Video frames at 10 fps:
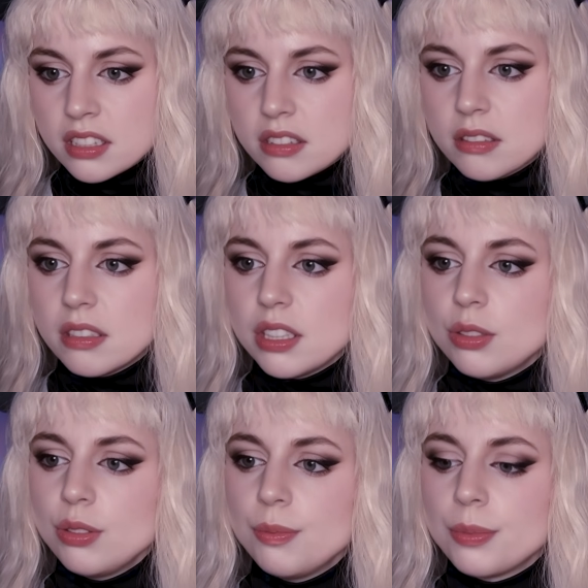No, I
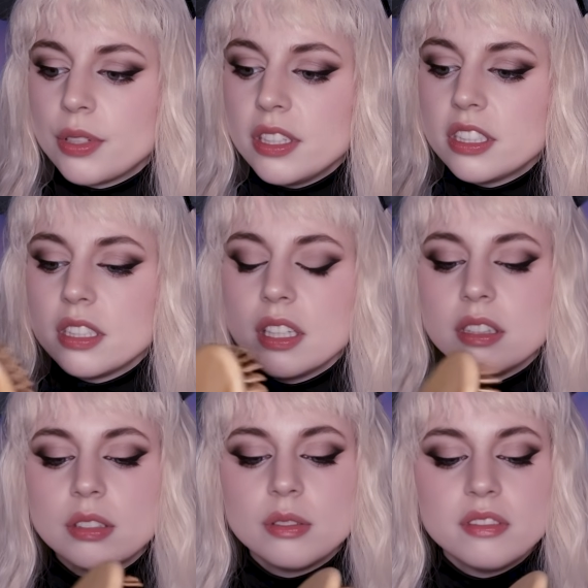do
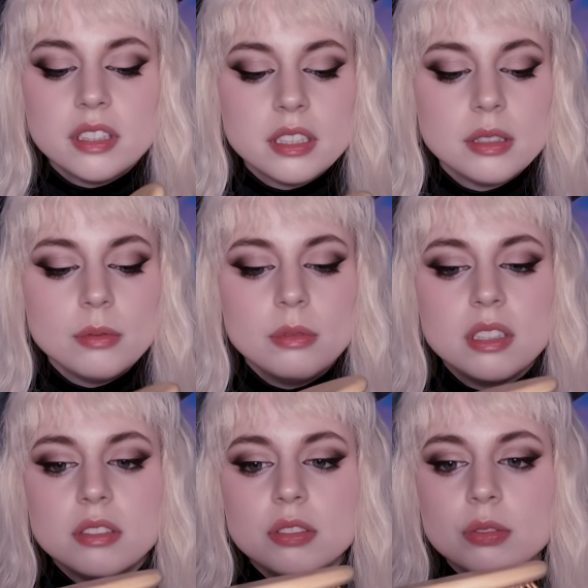appreciate your very
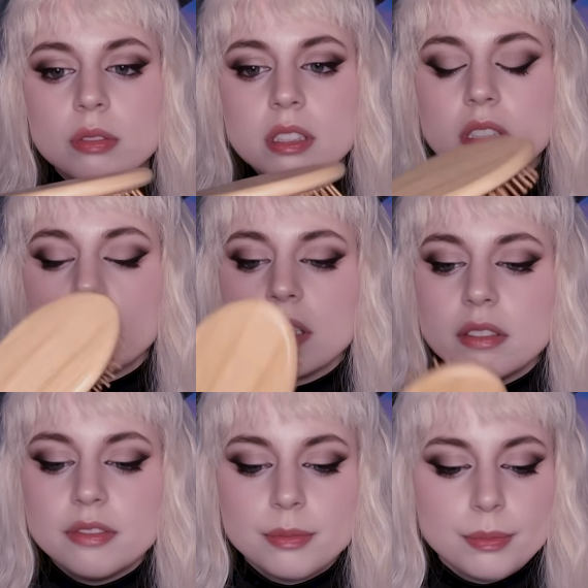weird choices
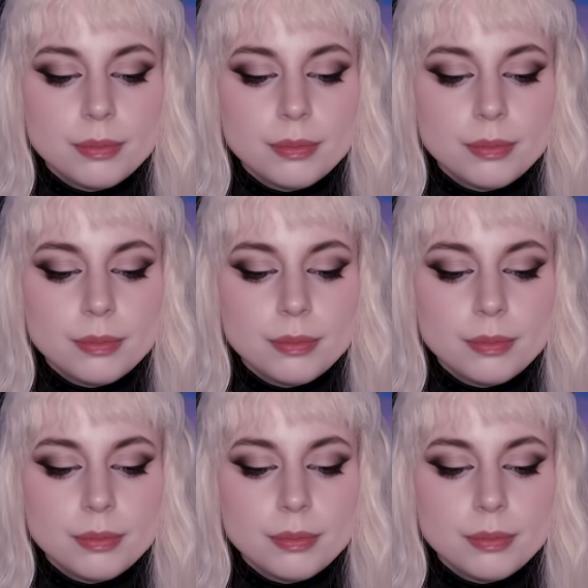of